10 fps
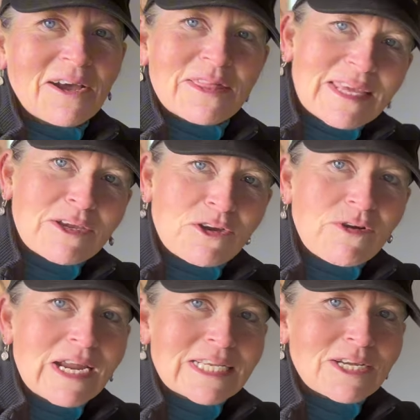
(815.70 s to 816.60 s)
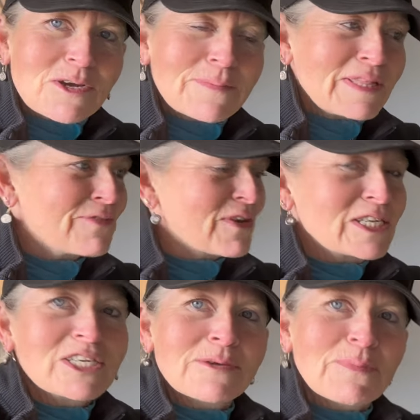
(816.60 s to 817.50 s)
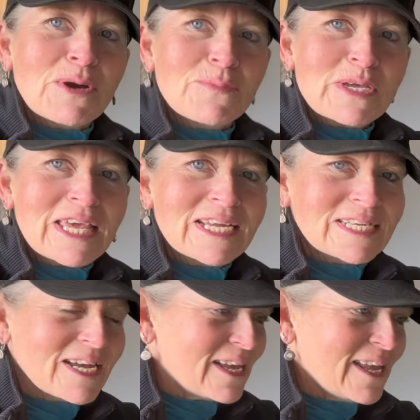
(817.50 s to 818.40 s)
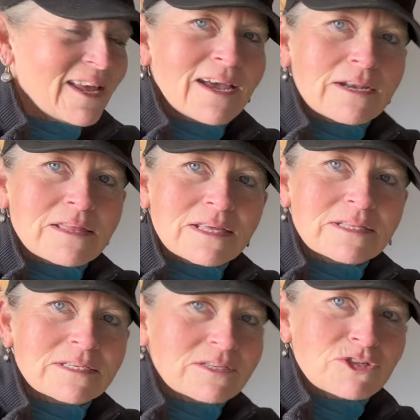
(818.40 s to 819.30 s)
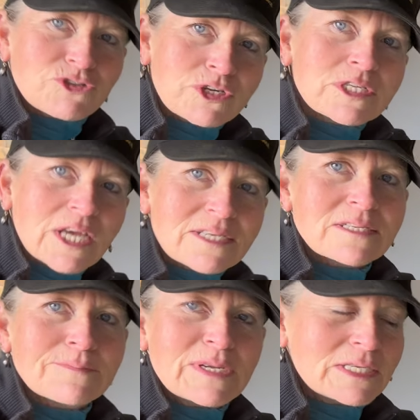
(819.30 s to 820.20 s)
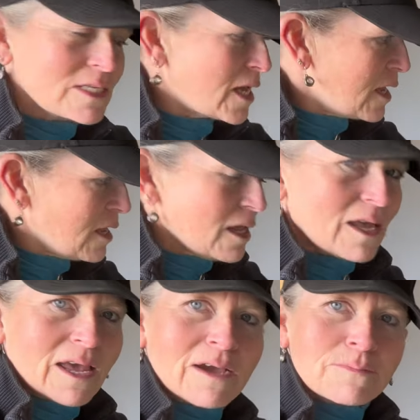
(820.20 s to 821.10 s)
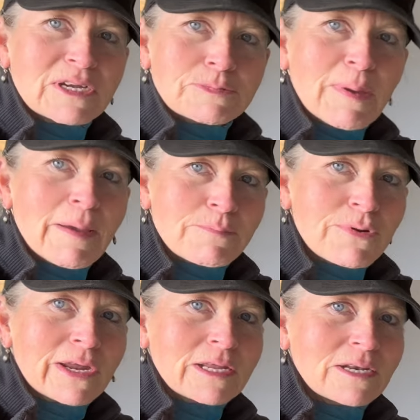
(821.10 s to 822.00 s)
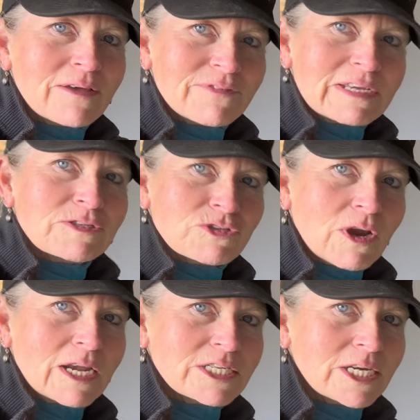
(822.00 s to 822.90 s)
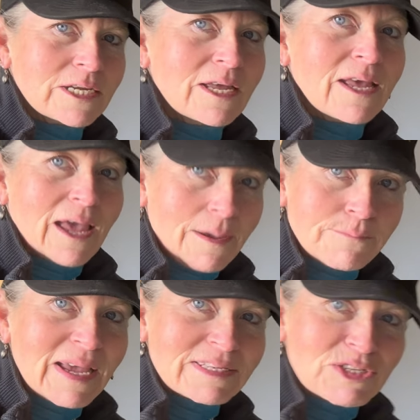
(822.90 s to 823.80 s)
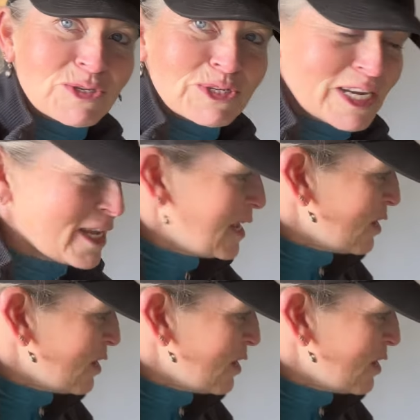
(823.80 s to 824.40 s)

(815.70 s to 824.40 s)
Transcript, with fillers: I think, a great time in the friendship barn with Hidde. and I think this is a true testament to how much pampering and loving and scratching and massaging he